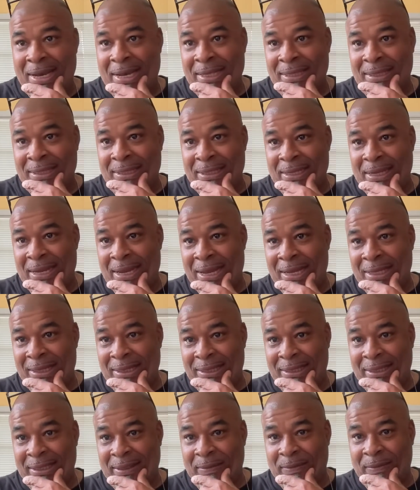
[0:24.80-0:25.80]
I I
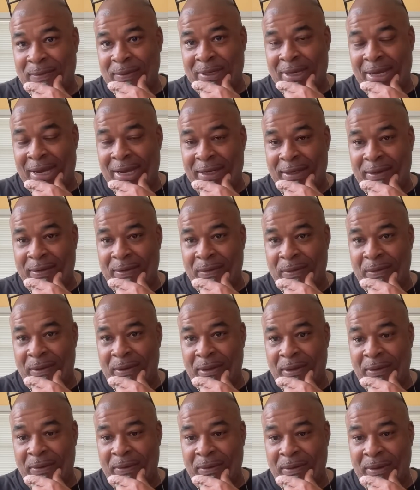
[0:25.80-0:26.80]
think we got it
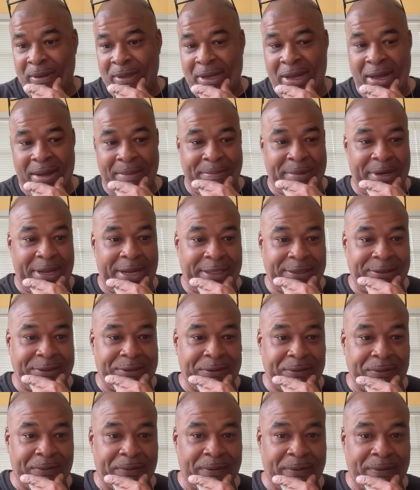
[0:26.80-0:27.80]
going on. I'm not
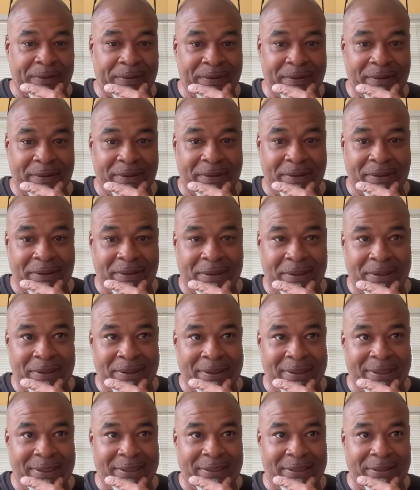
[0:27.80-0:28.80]
sure.
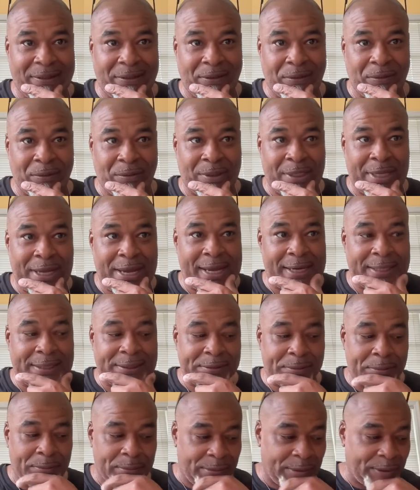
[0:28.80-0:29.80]
This is usually how
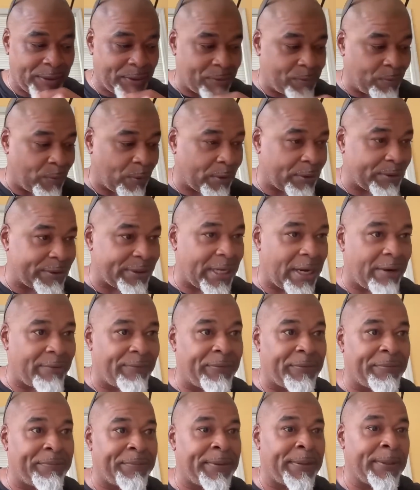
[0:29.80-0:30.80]
this this works
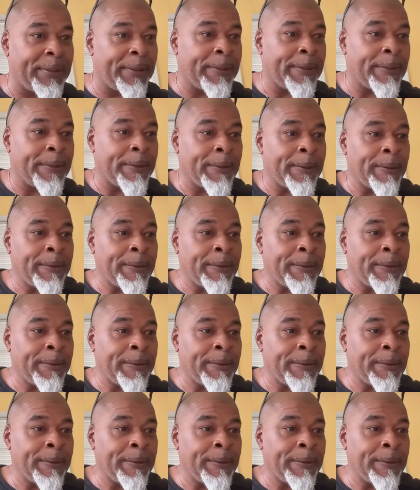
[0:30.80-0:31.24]
out for me.